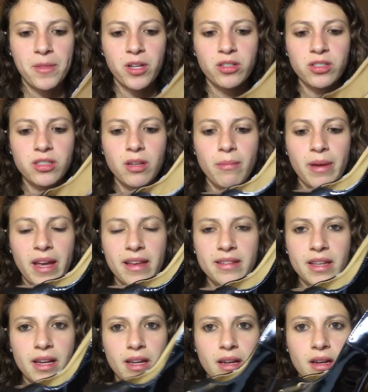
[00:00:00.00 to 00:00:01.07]
They're just a
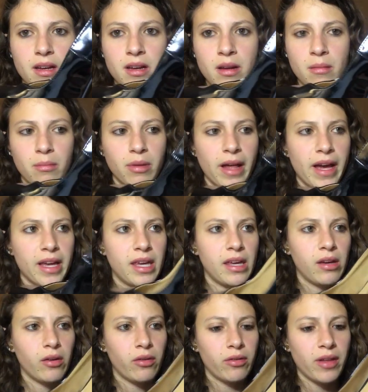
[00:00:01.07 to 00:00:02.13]
basic black
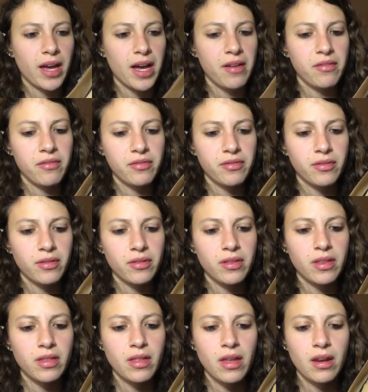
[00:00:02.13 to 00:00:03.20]
heel. They have
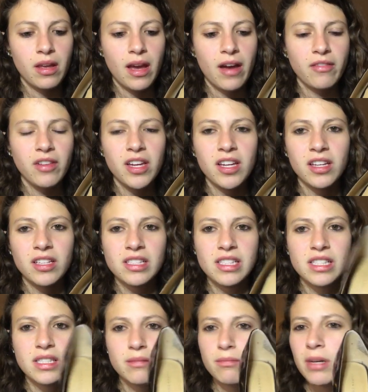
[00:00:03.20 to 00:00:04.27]
like
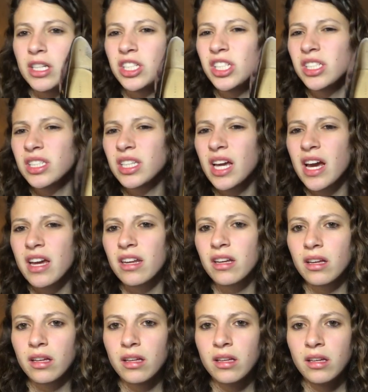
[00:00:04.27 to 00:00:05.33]
smudges kind
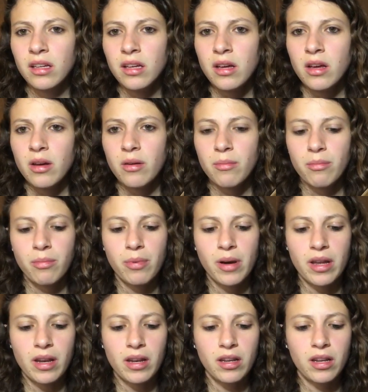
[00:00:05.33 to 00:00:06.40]
of,
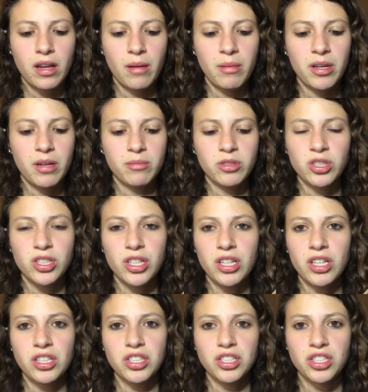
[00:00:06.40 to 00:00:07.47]
but I mean, I'm sure you
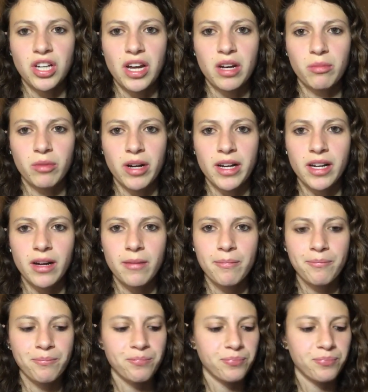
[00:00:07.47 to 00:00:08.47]
can just shine them right up.